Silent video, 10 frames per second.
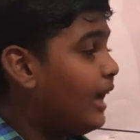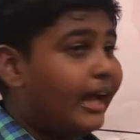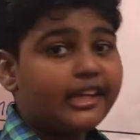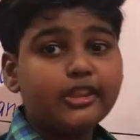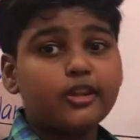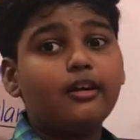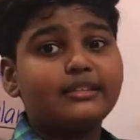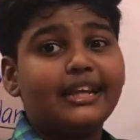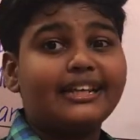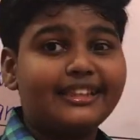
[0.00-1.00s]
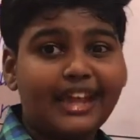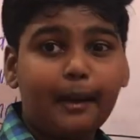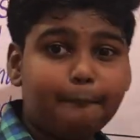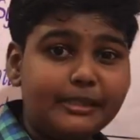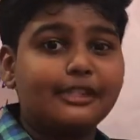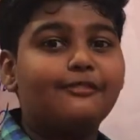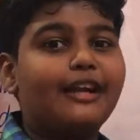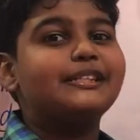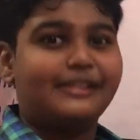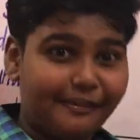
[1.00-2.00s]
and he thought that that piece of
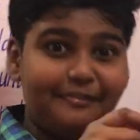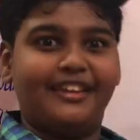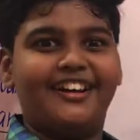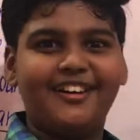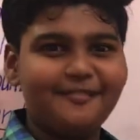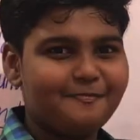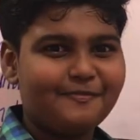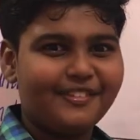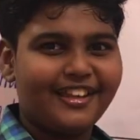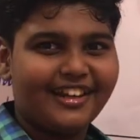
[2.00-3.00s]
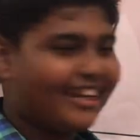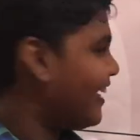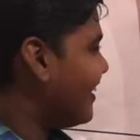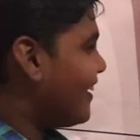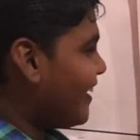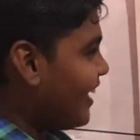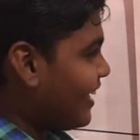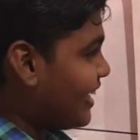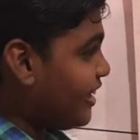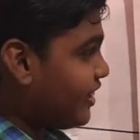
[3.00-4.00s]
land is India, right?
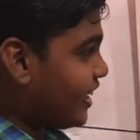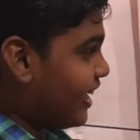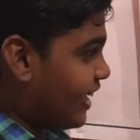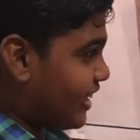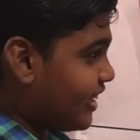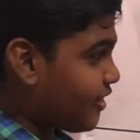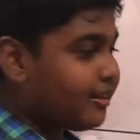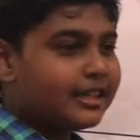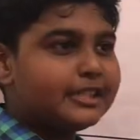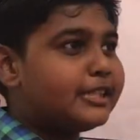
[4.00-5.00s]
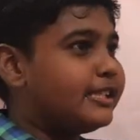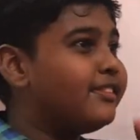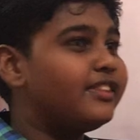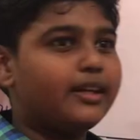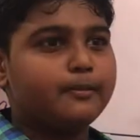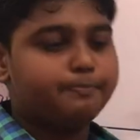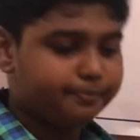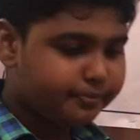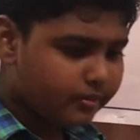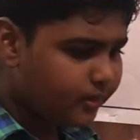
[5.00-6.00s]
He thought that it is India.
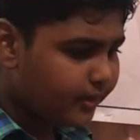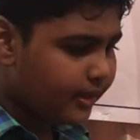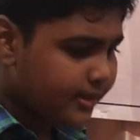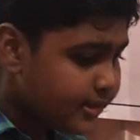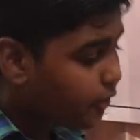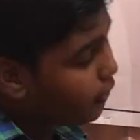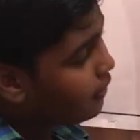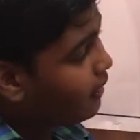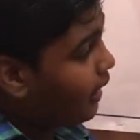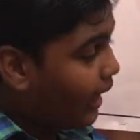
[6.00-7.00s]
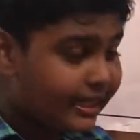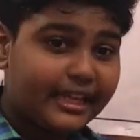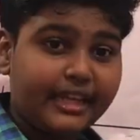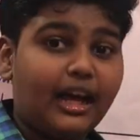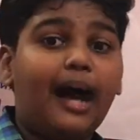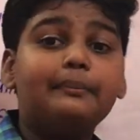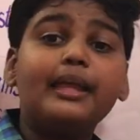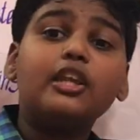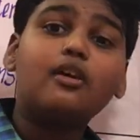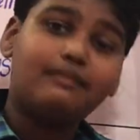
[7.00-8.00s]
So again,
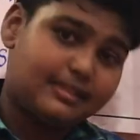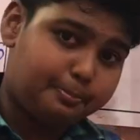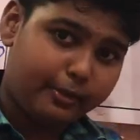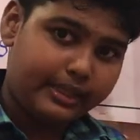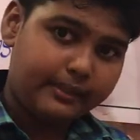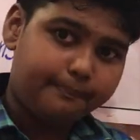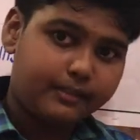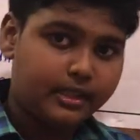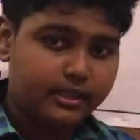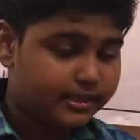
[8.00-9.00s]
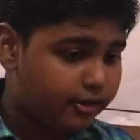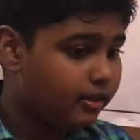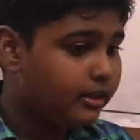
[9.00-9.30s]
Amerigo Vespucci. So